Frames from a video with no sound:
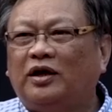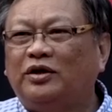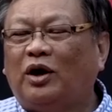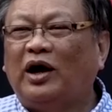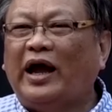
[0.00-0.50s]

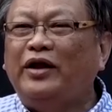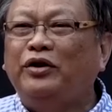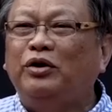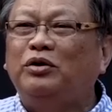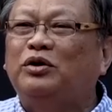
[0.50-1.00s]
Your
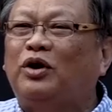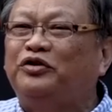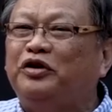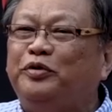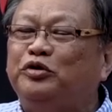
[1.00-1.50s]
annual
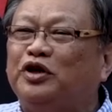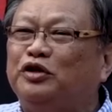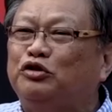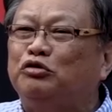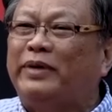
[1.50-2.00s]

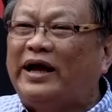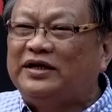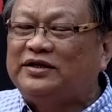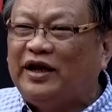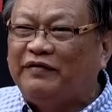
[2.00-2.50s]
contribution to
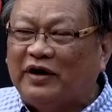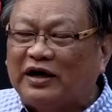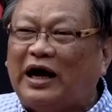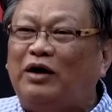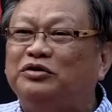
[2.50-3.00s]
MediSave
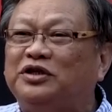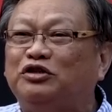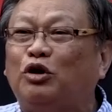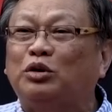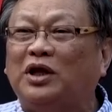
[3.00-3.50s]
accounts in
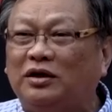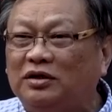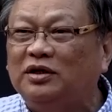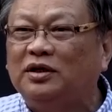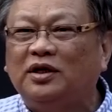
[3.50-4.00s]

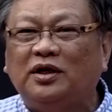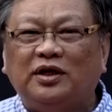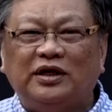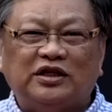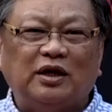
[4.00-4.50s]
total
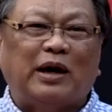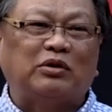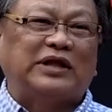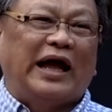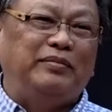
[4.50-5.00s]
is
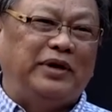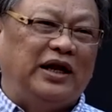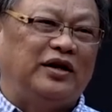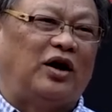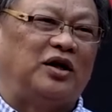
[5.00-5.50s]
about $10
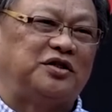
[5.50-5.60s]
billion.